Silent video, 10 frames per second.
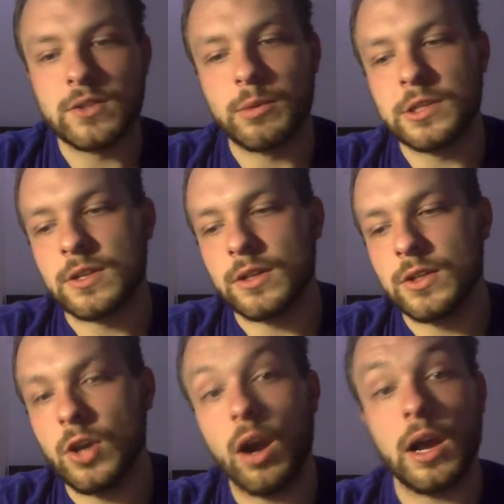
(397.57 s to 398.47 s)
So basically
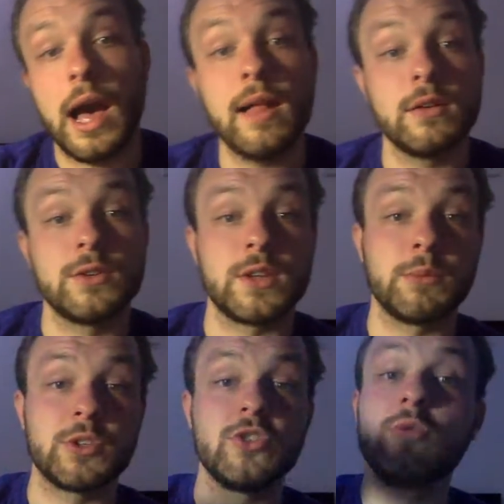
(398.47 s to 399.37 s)
dog collars,
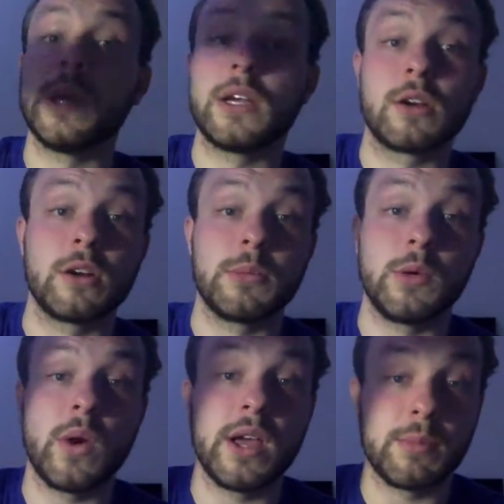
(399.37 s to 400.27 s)
I'm assuming, are going to be
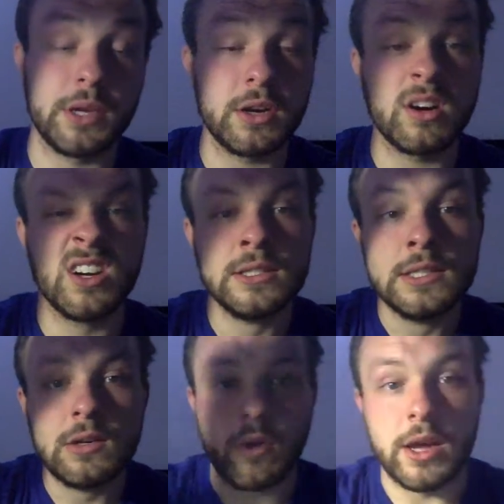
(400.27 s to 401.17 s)
way up here,
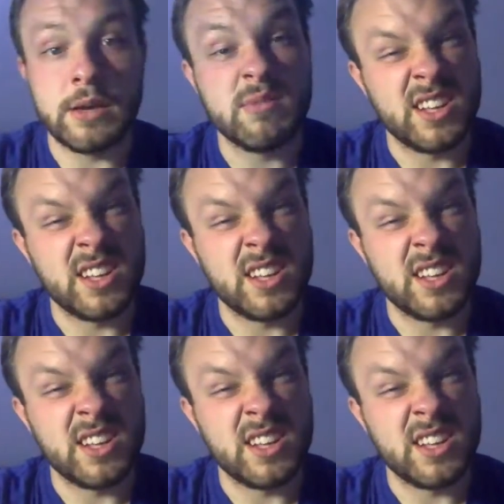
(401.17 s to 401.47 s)
right?